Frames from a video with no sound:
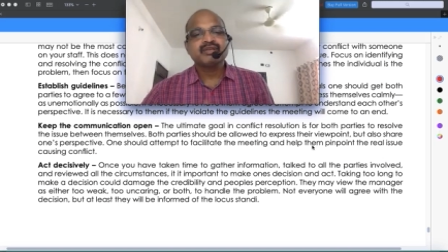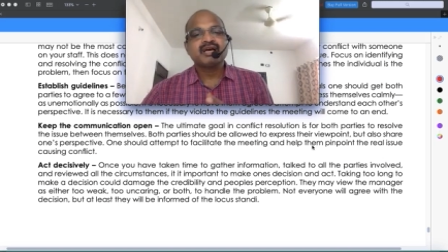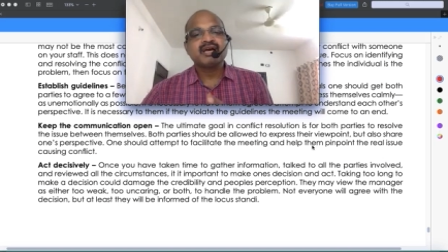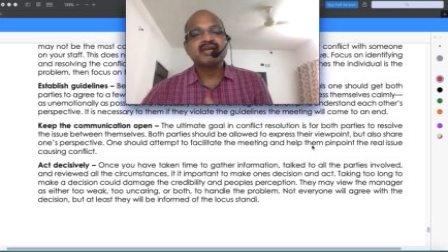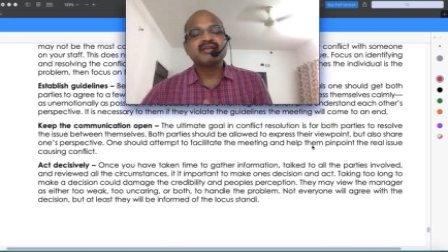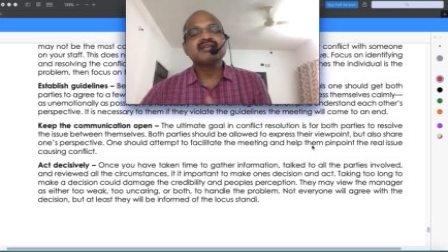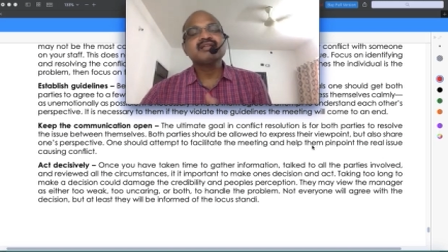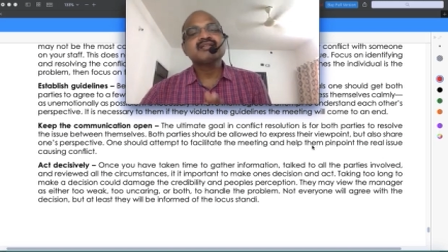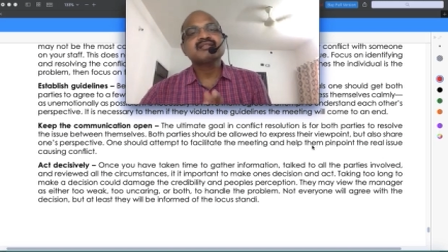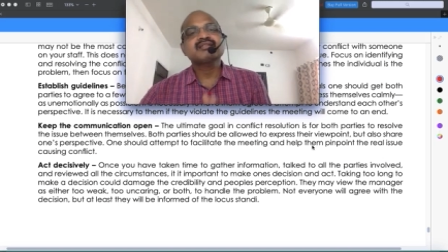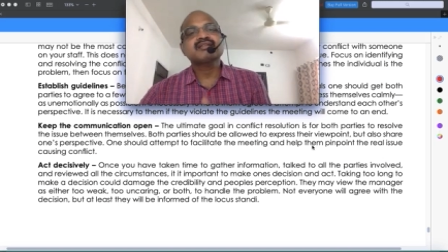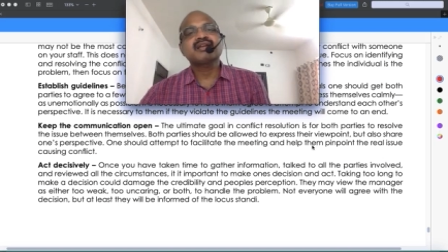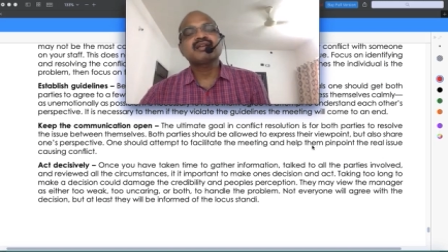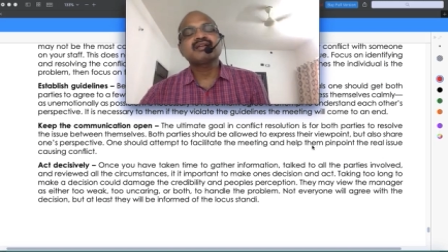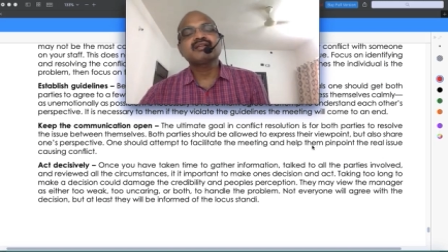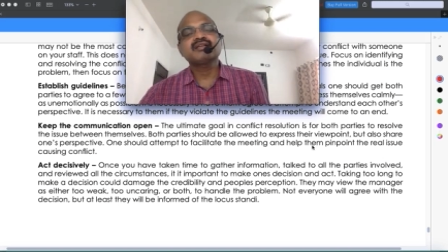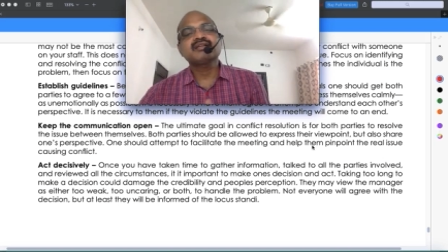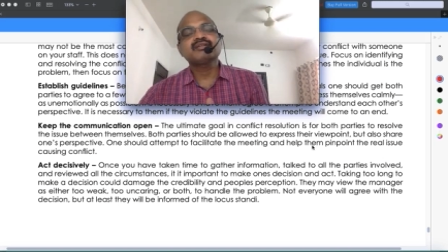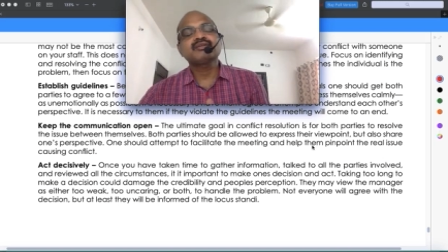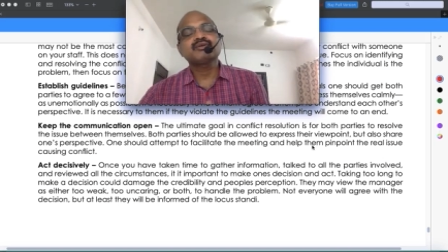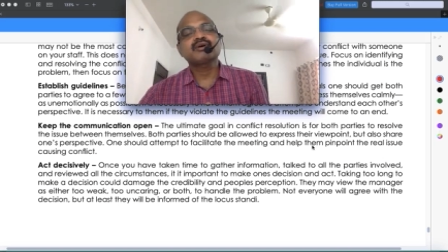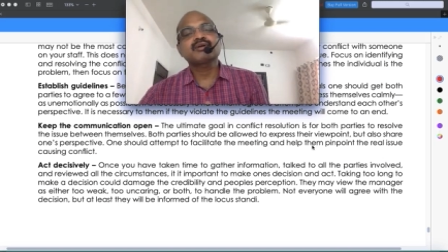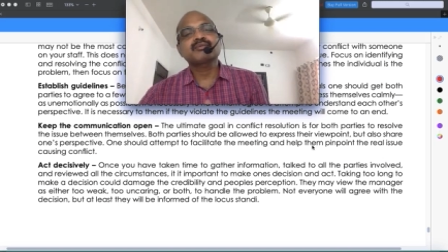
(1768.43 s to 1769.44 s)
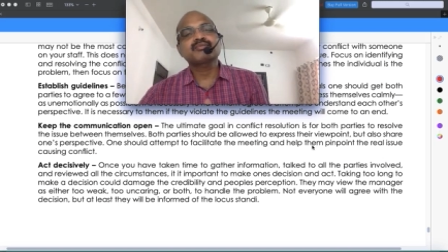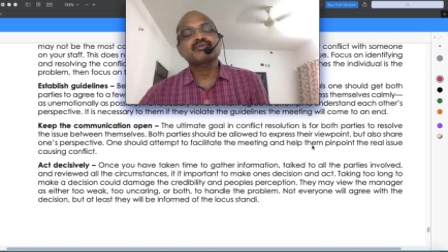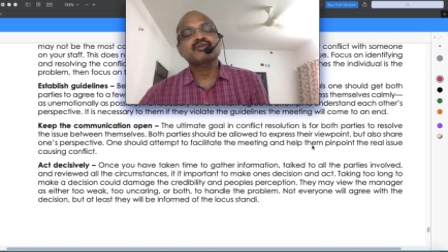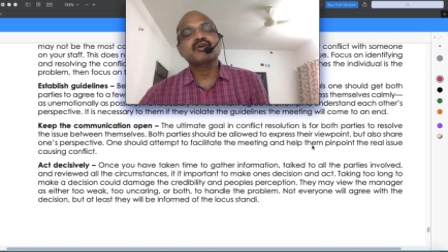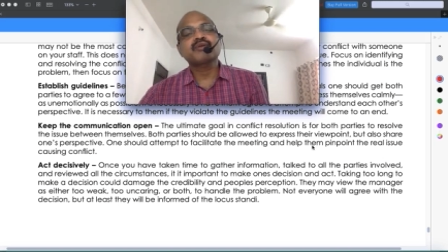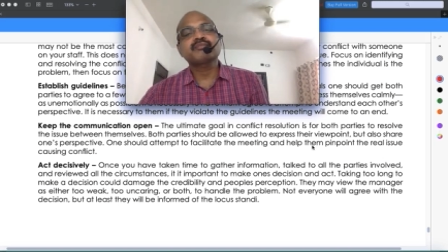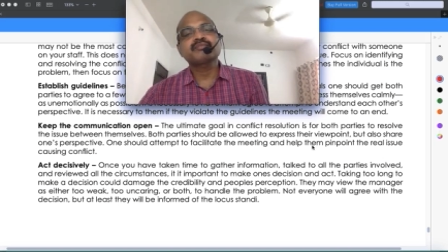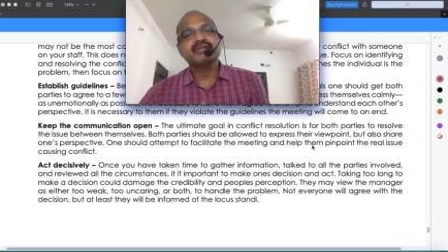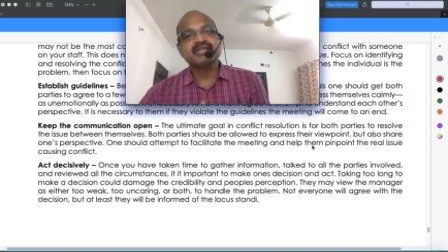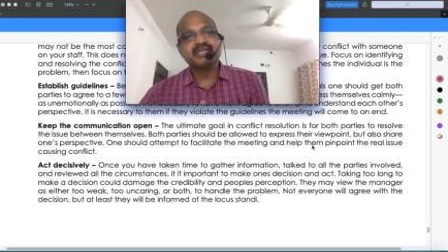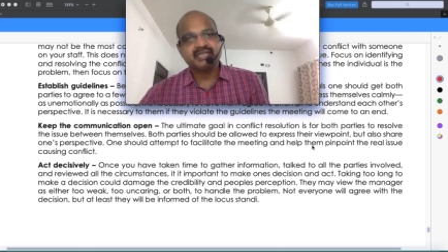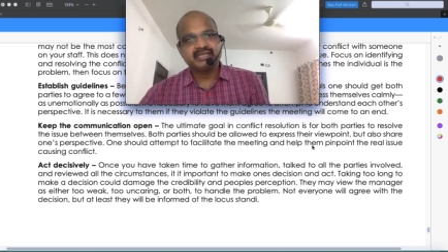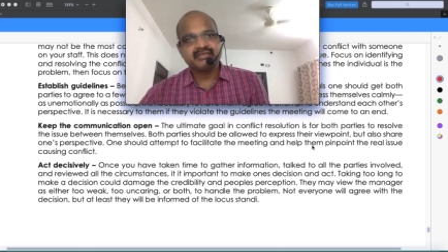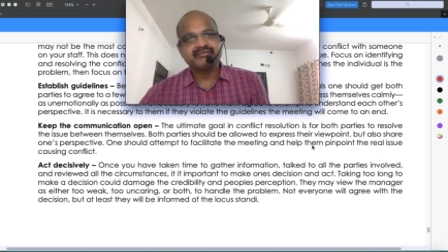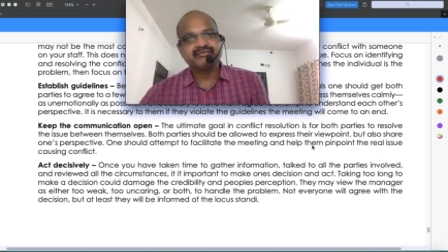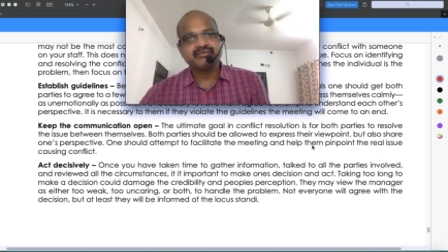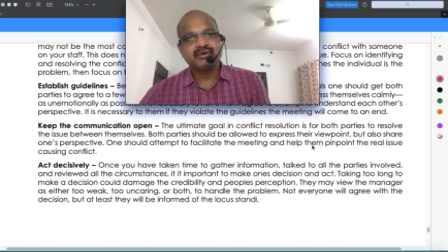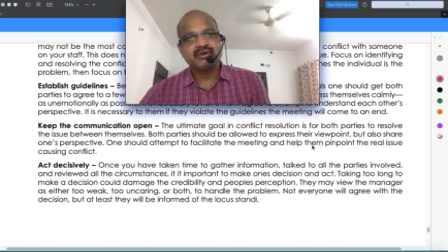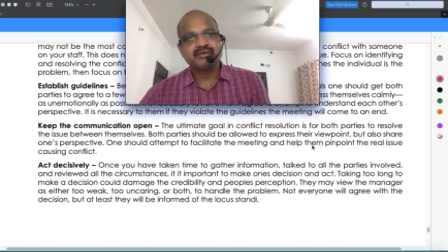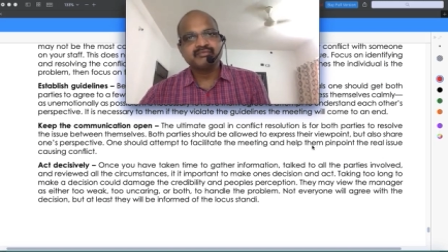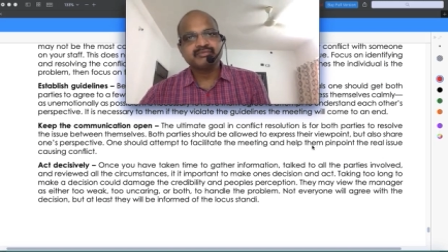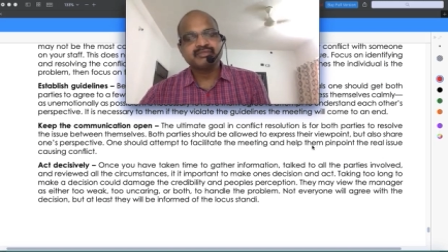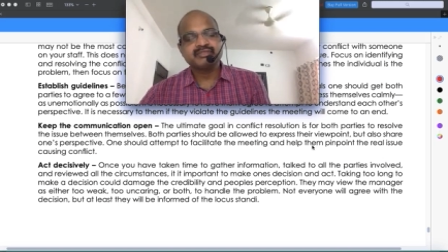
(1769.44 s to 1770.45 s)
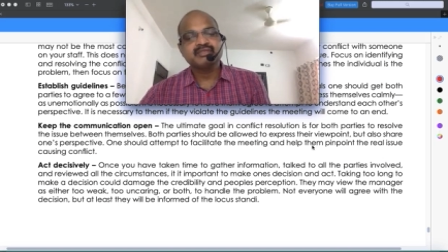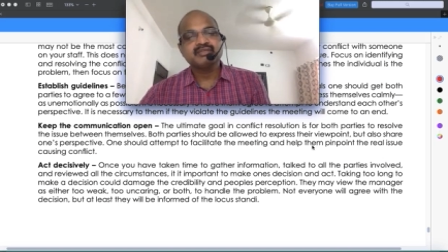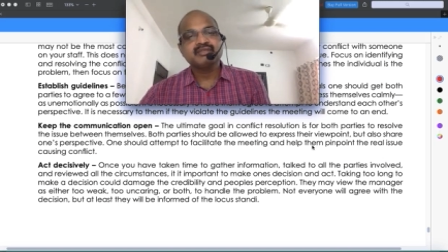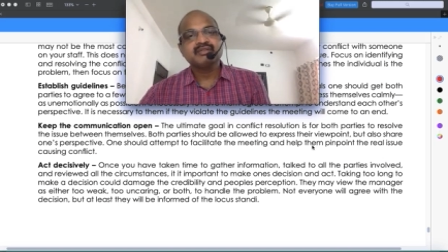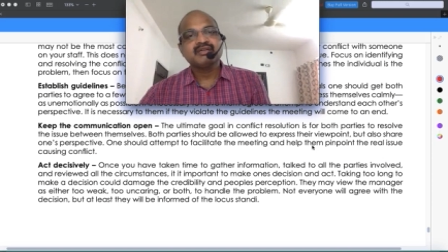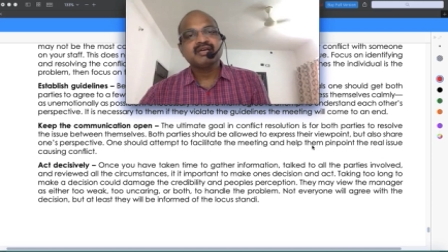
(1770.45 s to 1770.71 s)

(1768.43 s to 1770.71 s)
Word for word: unless and until you are properly informed